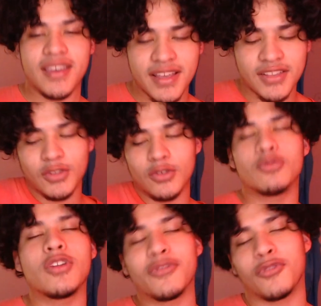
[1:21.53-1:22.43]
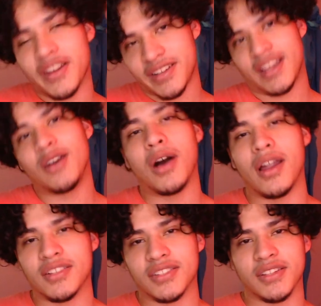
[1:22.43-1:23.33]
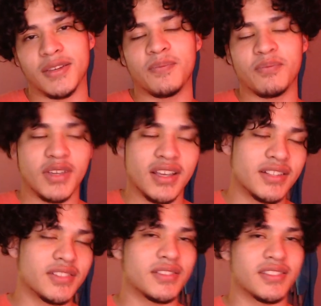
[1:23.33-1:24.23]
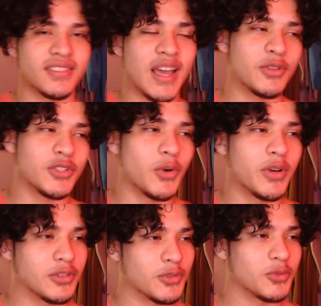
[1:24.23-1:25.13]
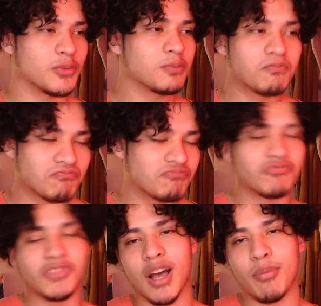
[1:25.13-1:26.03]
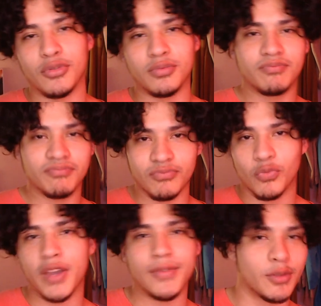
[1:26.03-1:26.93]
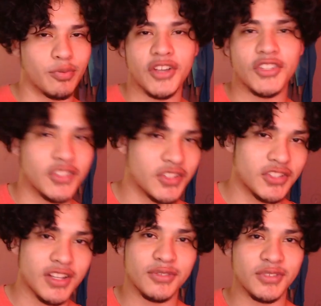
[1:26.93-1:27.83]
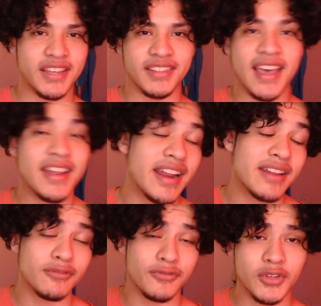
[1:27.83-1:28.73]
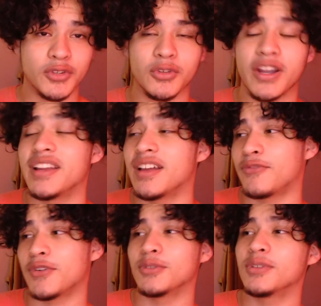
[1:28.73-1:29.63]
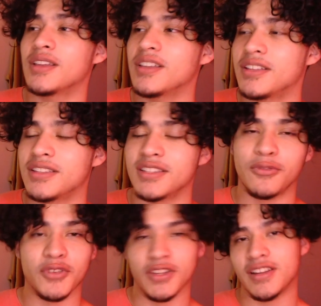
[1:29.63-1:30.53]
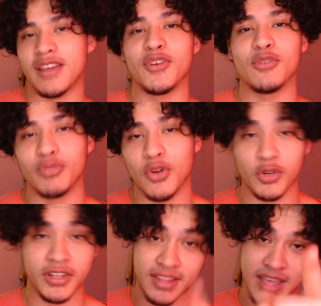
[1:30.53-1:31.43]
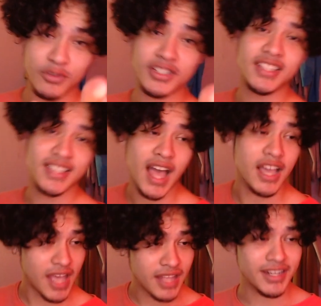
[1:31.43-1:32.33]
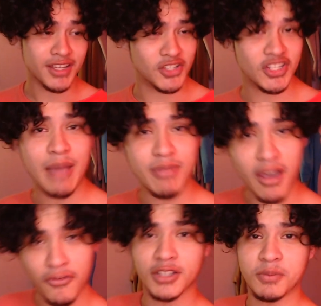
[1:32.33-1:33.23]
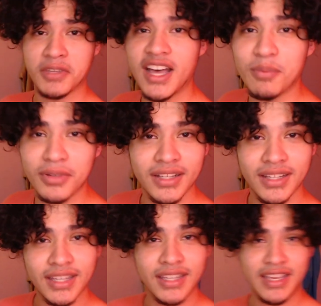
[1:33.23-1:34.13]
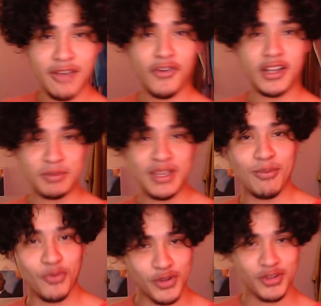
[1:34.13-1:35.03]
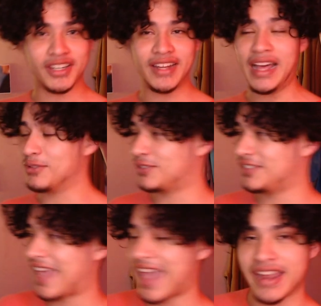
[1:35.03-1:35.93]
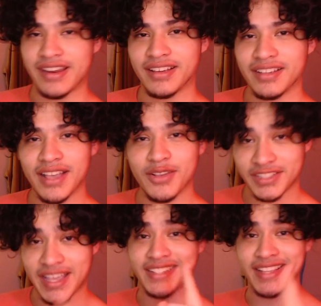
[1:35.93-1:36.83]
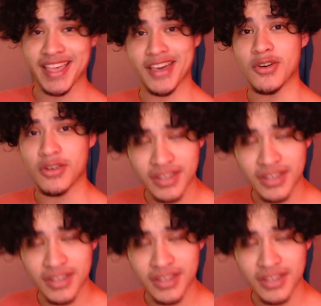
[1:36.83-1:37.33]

It's a little rough right now, honestly, because I was going through couple waves of depression and stuff like that. I didn't feel right. I felt defeated. I felt broken. And that was because of y'all. Y'all did a good job. Y'all fucked me up. Y'all fucked me up real good. I was sad. I was sad as hell.